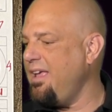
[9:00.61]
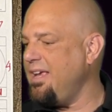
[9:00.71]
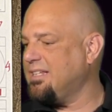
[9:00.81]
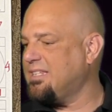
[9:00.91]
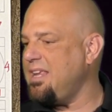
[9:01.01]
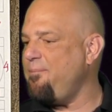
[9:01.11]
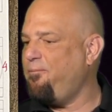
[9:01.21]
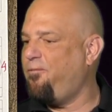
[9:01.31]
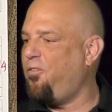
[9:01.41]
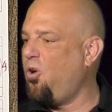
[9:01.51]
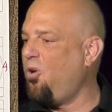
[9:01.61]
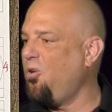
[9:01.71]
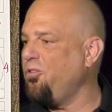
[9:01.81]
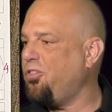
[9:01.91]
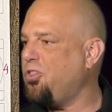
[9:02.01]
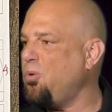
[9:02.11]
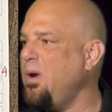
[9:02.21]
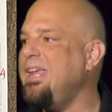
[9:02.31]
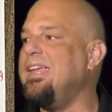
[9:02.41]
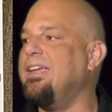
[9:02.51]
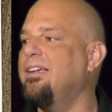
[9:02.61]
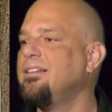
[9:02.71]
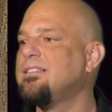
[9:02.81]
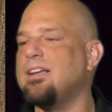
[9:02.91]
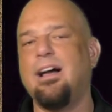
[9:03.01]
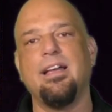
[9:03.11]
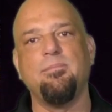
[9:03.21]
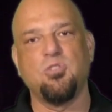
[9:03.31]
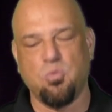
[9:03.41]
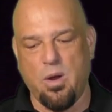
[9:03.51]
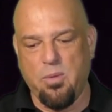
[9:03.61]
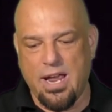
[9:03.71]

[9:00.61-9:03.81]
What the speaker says: except for 3 times where we